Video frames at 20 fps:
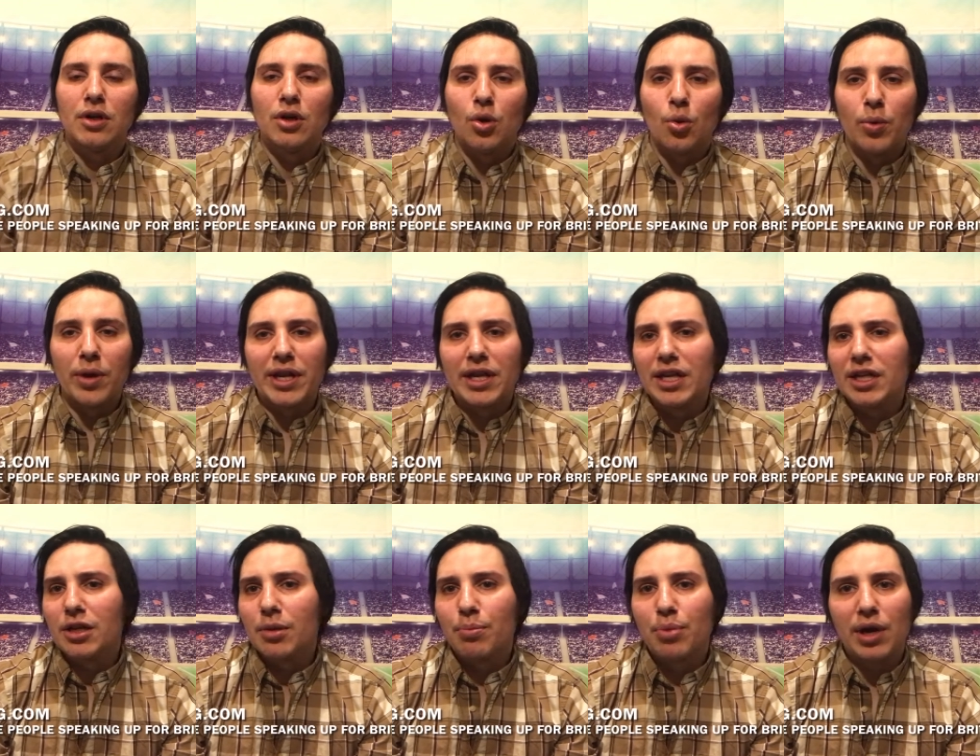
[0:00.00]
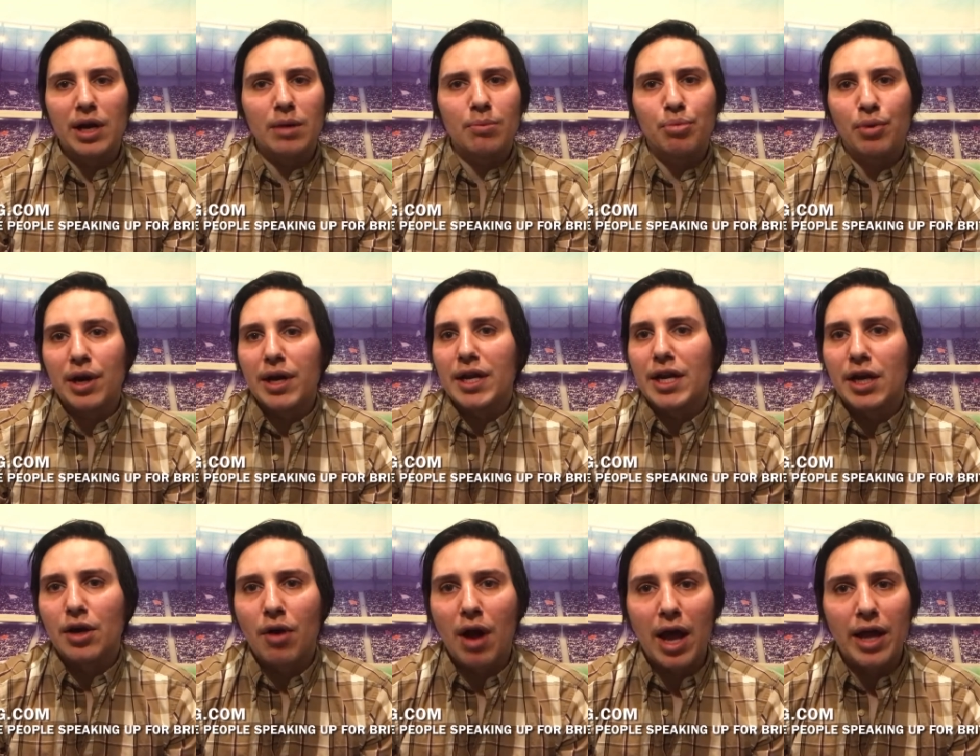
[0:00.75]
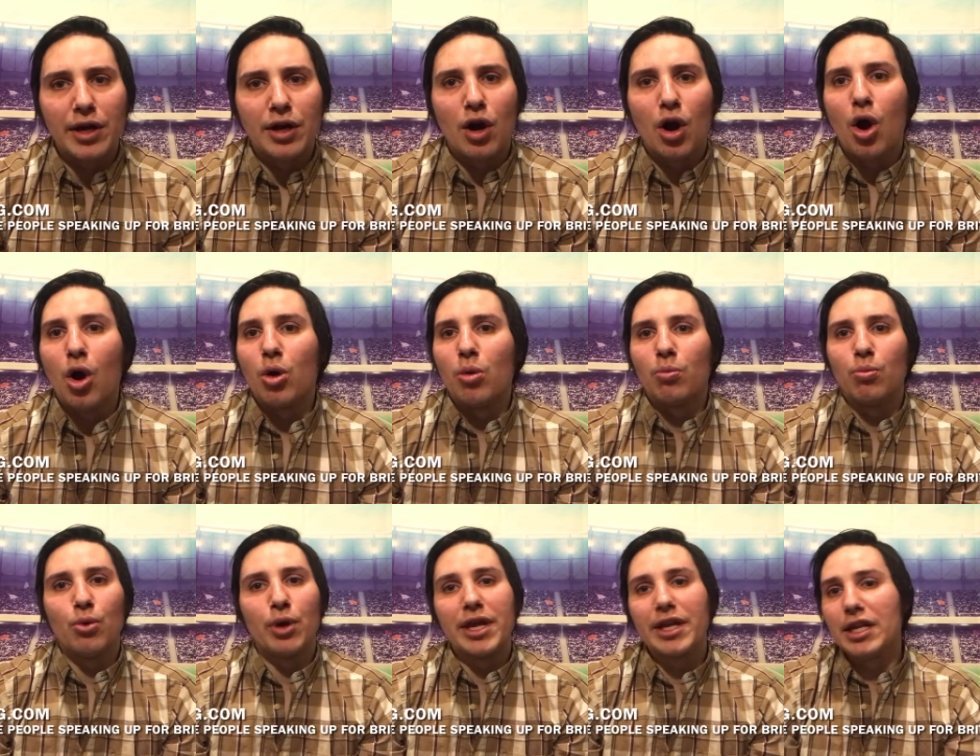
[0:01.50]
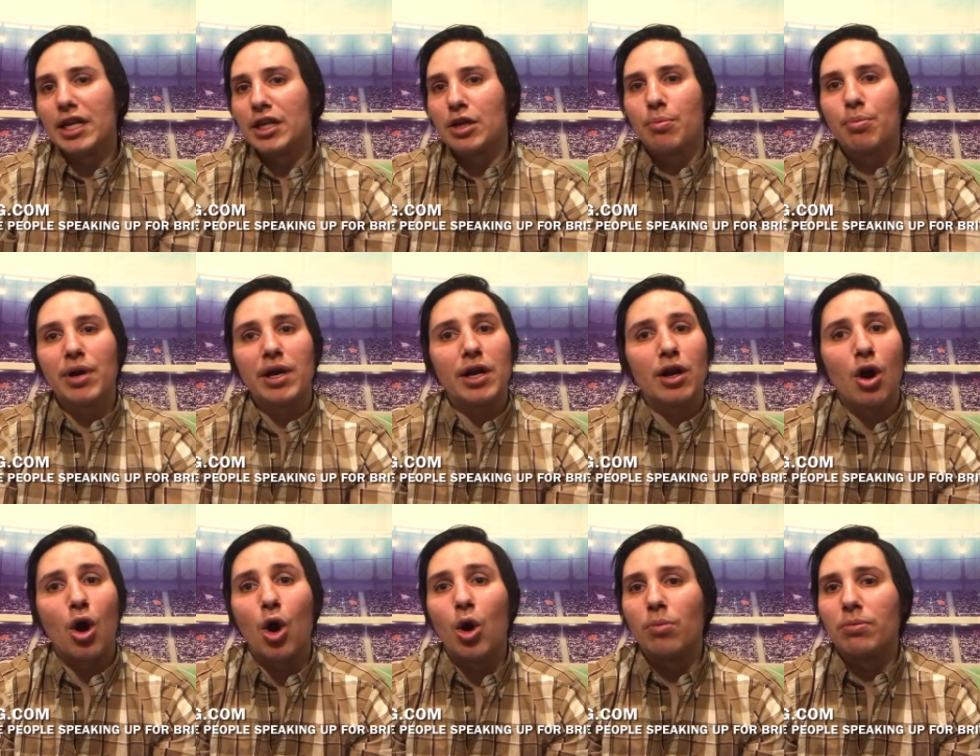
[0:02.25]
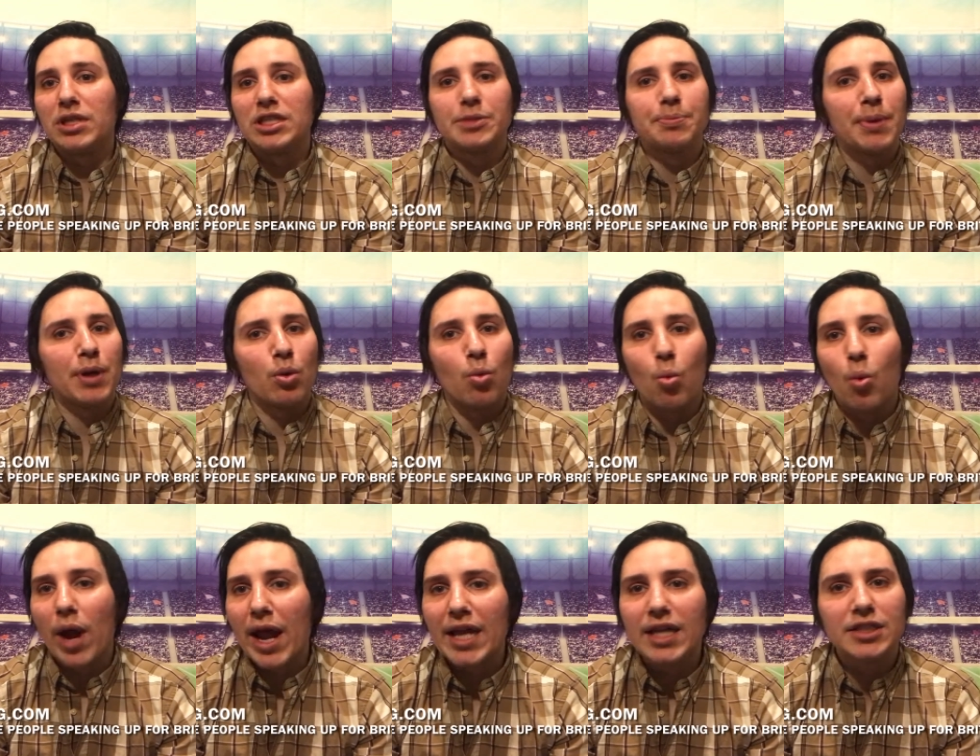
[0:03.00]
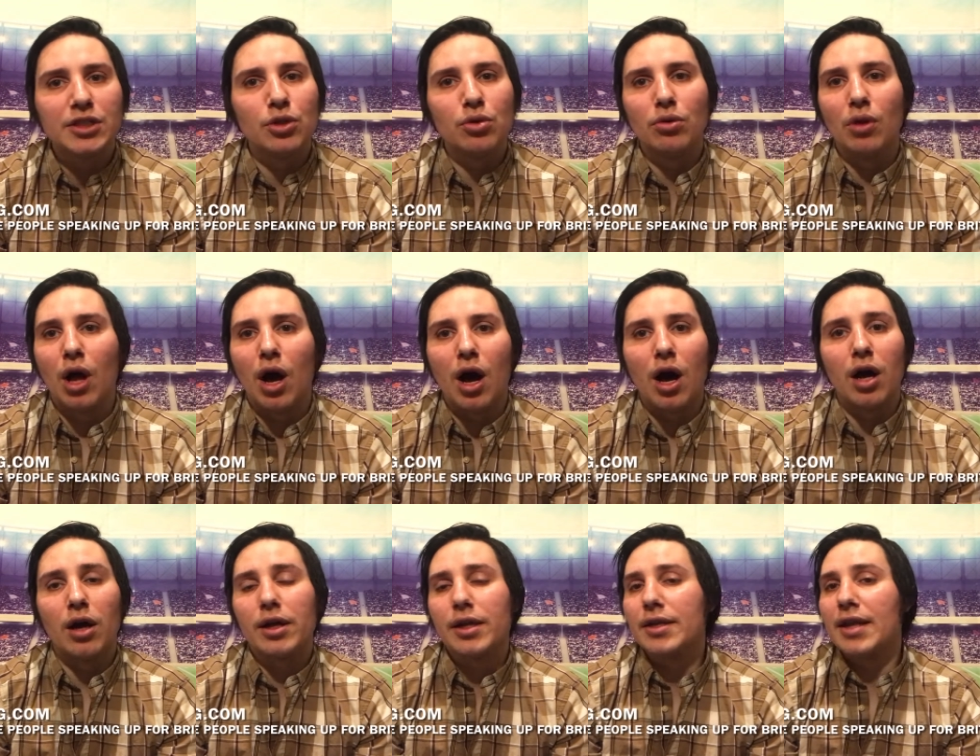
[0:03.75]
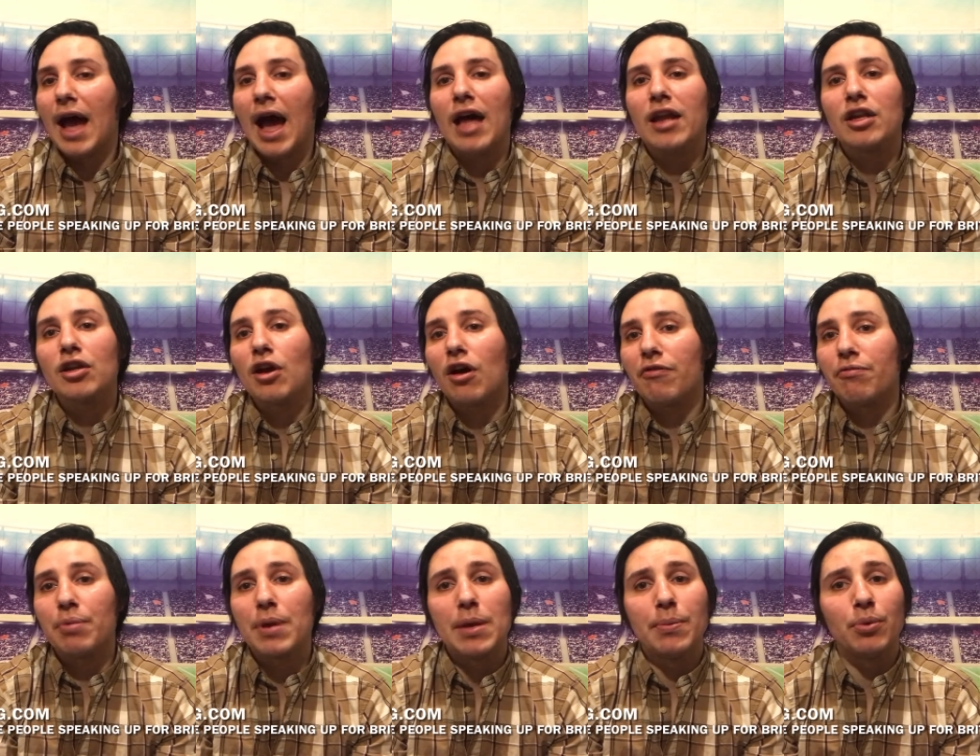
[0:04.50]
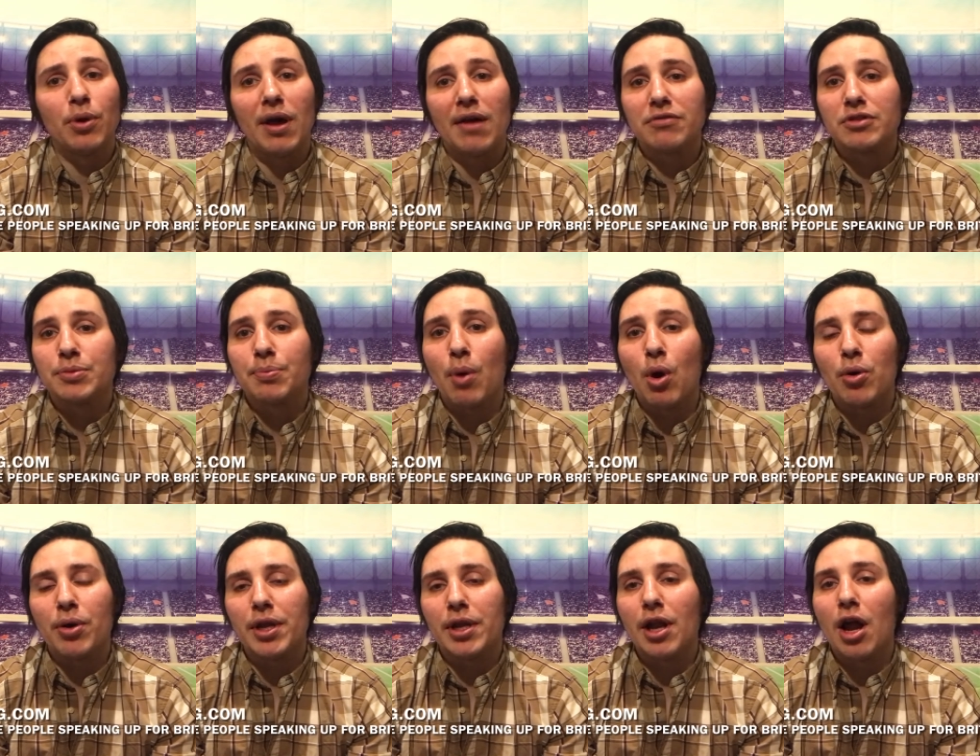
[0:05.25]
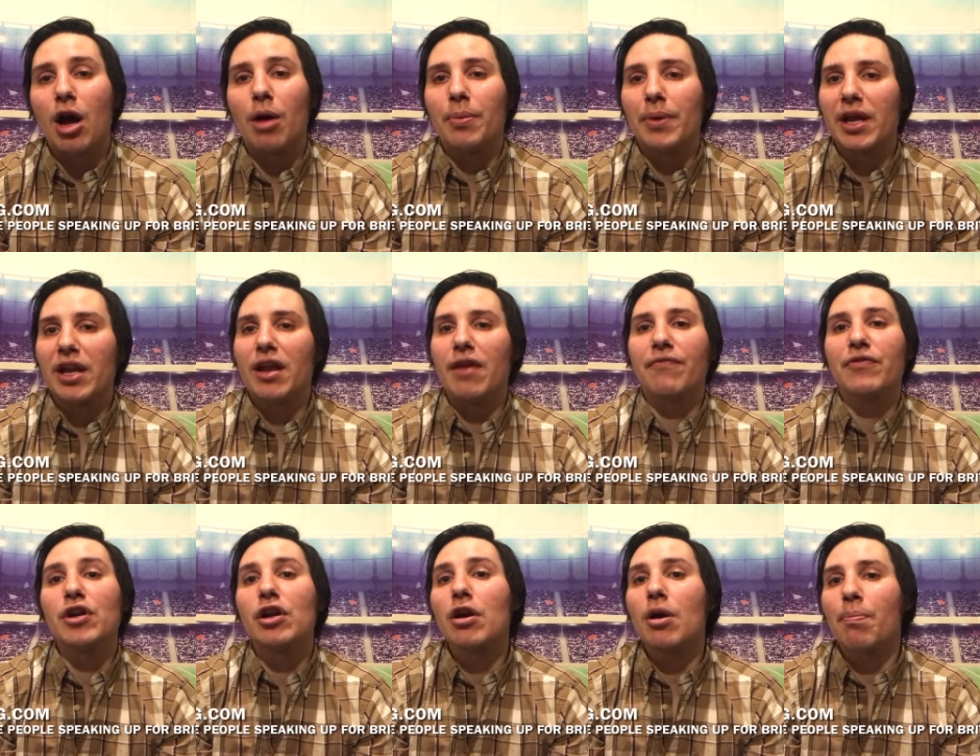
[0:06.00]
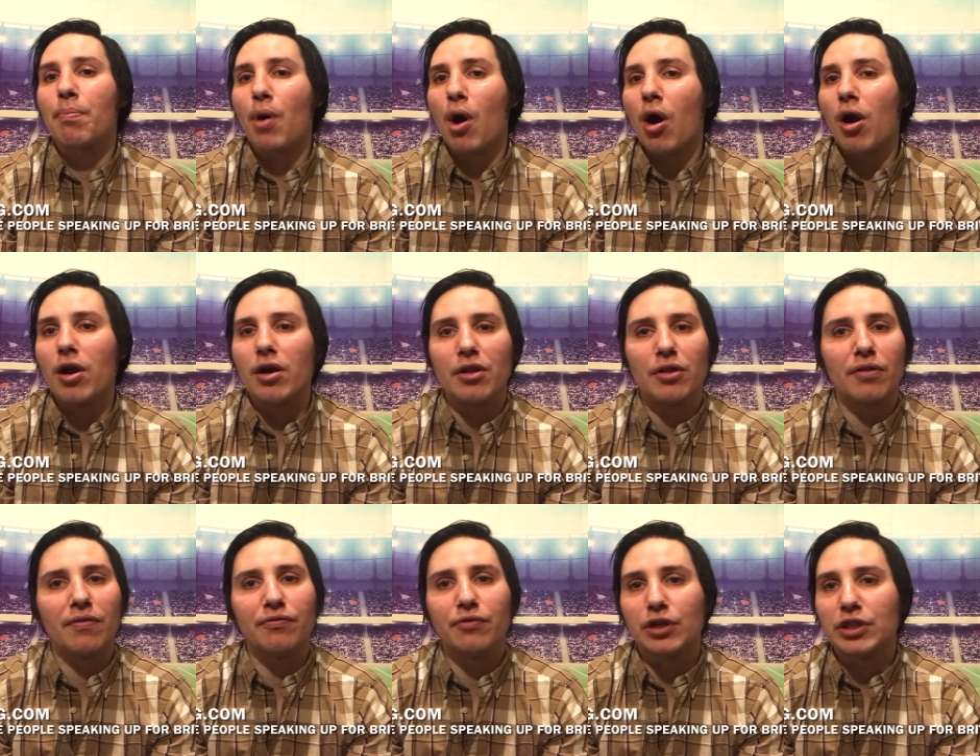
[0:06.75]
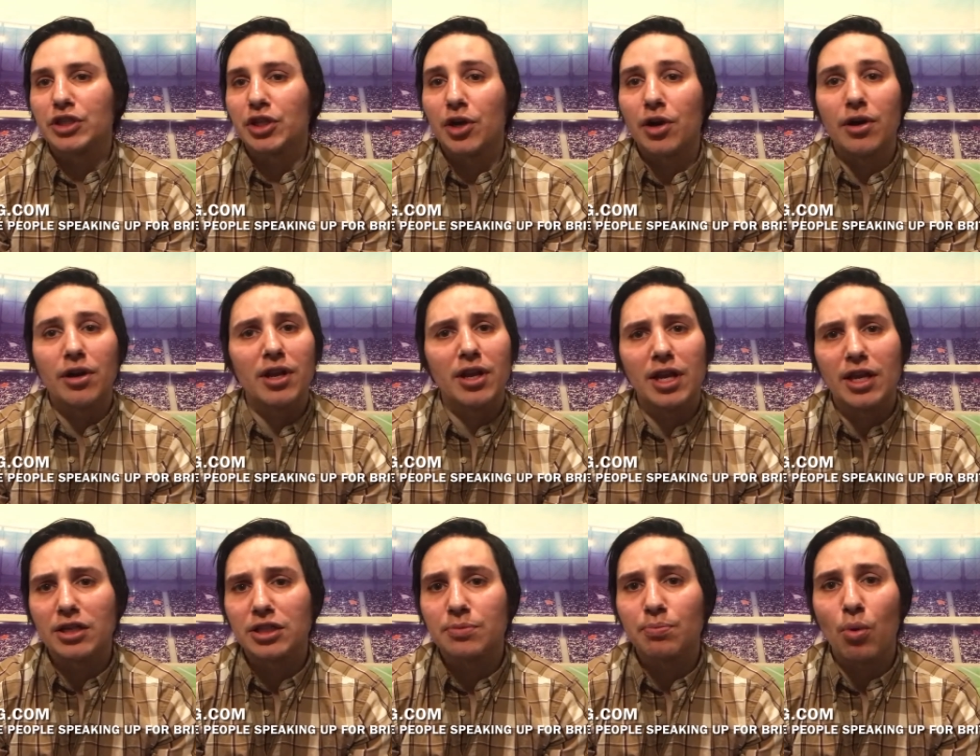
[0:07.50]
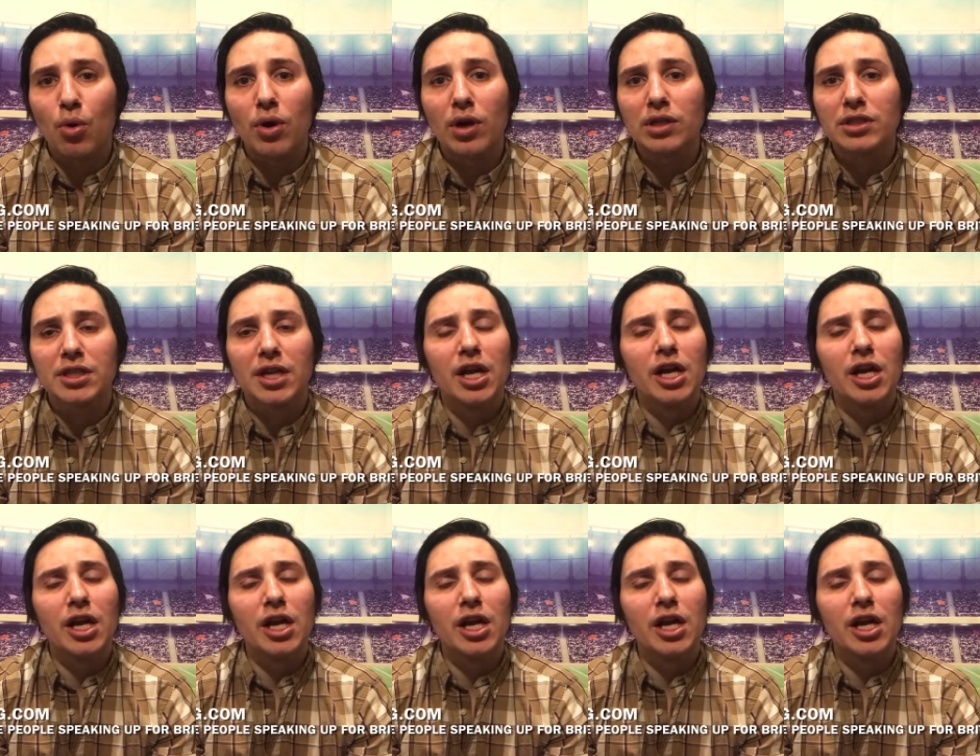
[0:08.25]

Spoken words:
We need to bring Brittney Griner home. We need to bring her home. It's been way too long. Not enough people have spoken up. And if you're a part of the fraternity of sports,